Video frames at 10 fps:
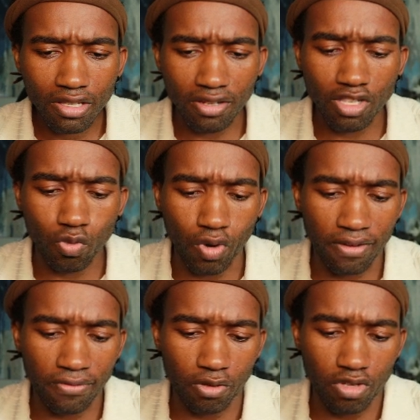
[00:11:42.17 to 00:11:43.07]
So let's
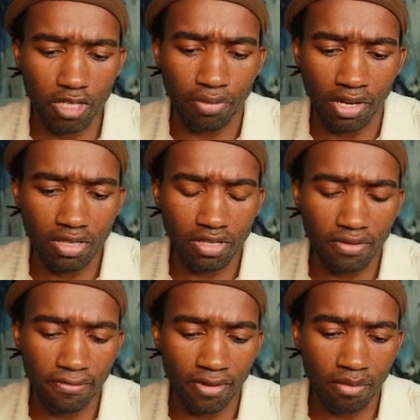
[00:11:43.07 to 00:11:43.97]
wait for the
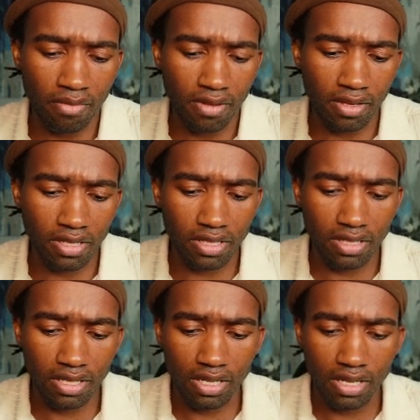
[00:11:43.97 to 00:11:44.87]
response from this.